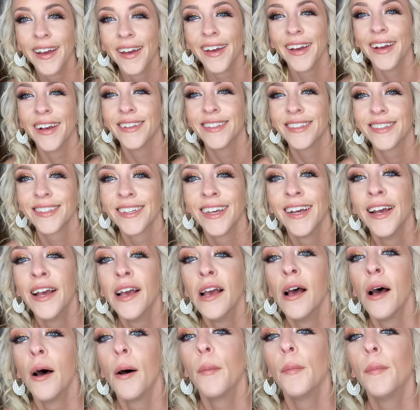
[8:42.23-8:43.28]
it.
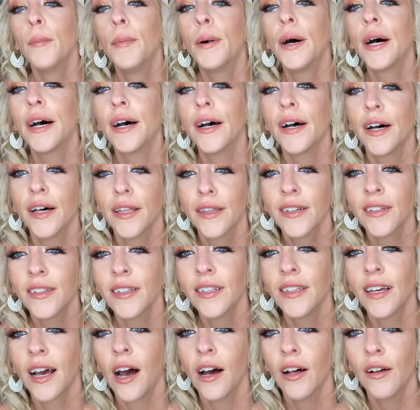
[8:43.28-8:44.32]
but other
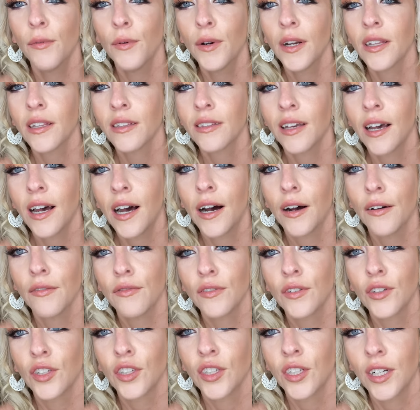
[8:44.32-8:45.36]
than, I'll wear the top
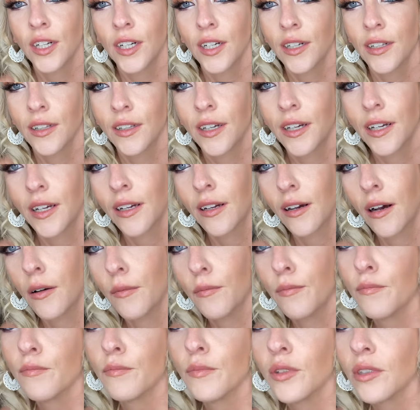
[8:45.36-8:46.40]
for sure. Like
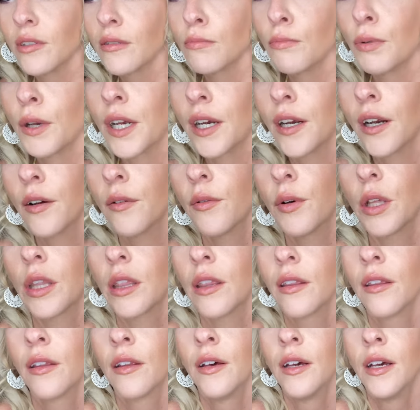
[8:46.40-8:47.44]
I'll just pair it with
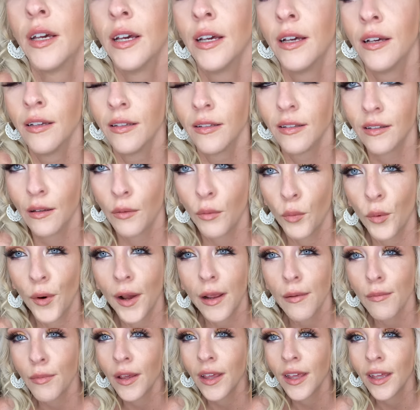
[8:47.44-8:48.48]
some
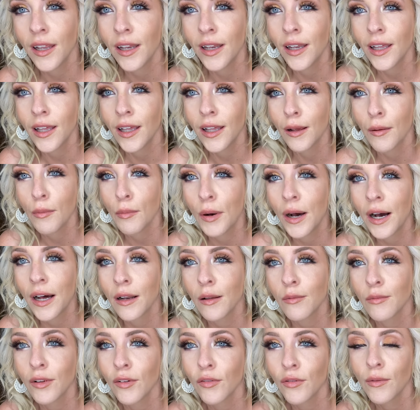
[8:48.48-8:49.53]
white bikini
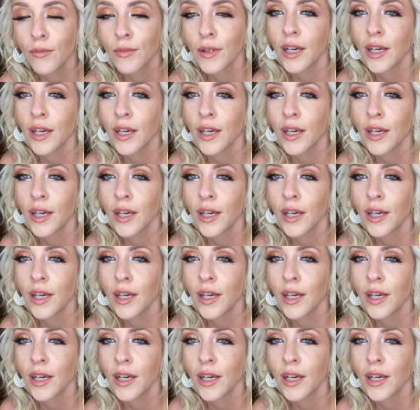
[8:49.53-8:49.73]
bottoms from the